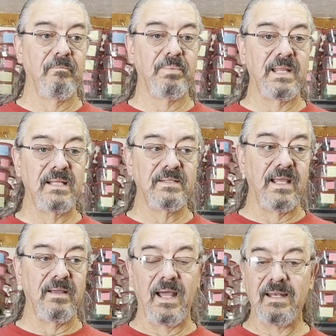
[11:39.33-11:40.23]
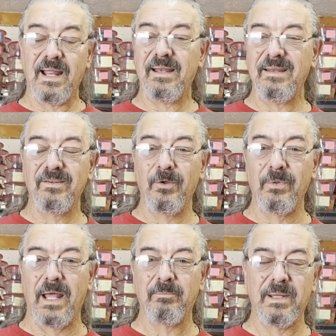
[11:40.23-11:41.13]
that's
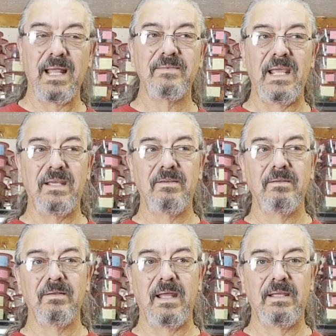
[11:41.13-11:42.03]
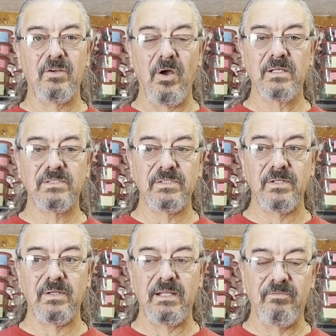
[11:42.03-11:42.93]
a
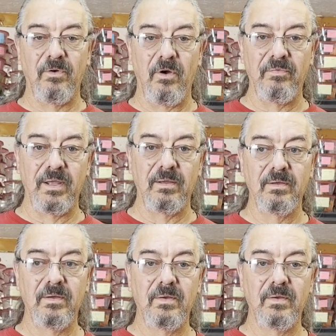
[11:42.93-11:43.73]
constant evolving